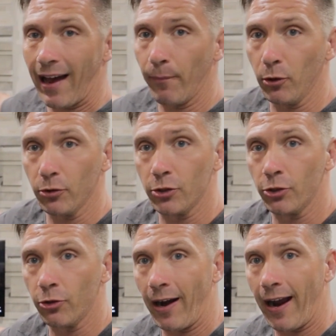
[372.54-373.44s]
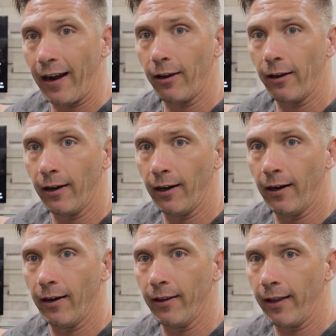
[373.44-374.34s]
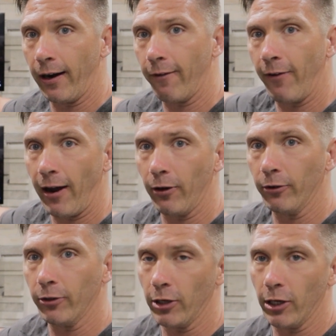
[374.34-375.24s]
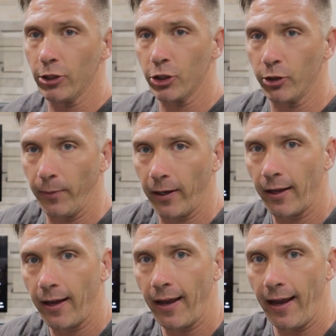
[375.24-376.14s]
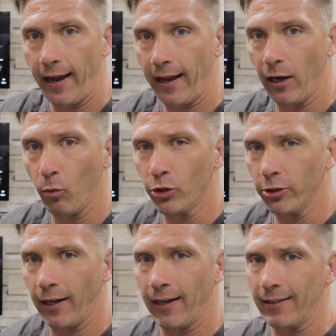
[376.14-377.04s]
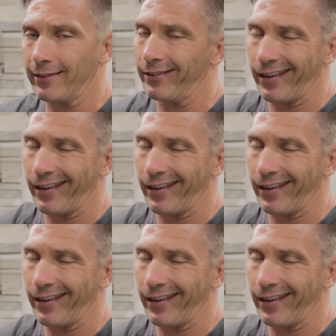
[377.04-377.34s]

Atmos track that I found streaming, and I want you guys.